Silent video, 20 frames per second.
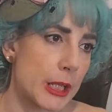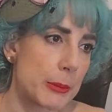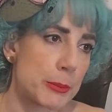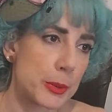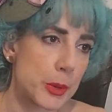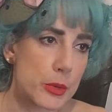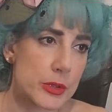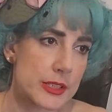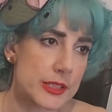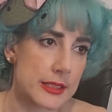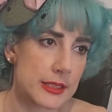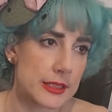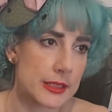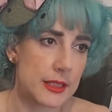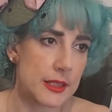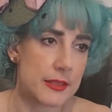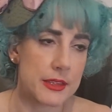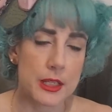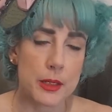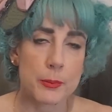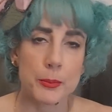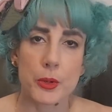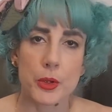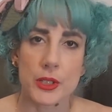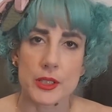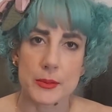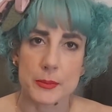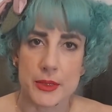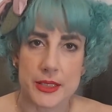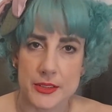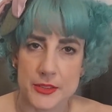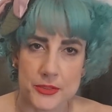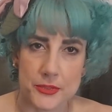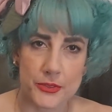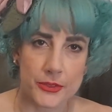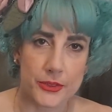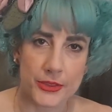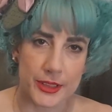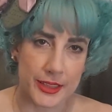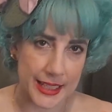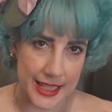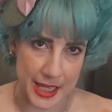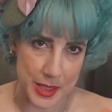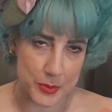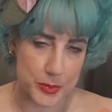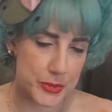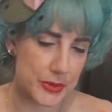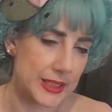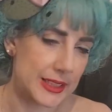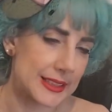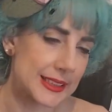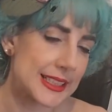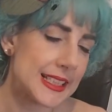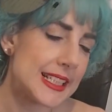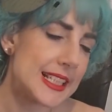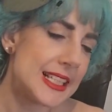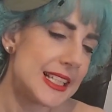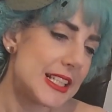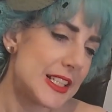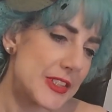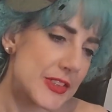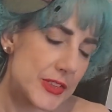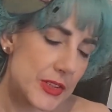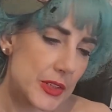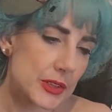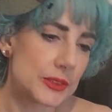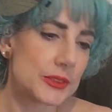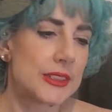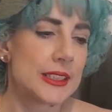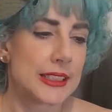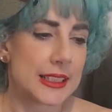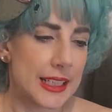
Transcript: booked the appointment for April. So